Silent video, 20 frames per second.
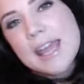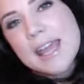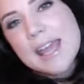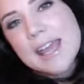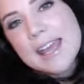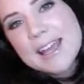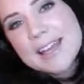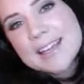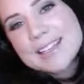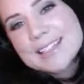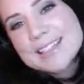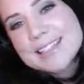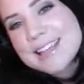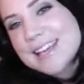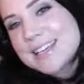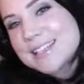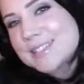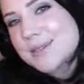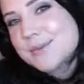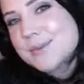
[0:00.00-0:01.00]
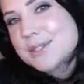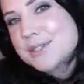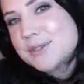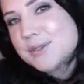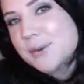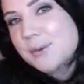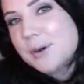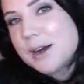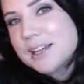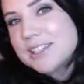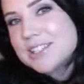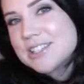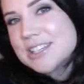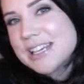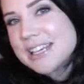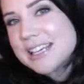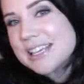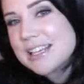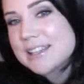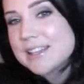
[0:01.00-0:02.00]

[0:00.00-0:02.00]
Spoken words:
and thanks so much for watching.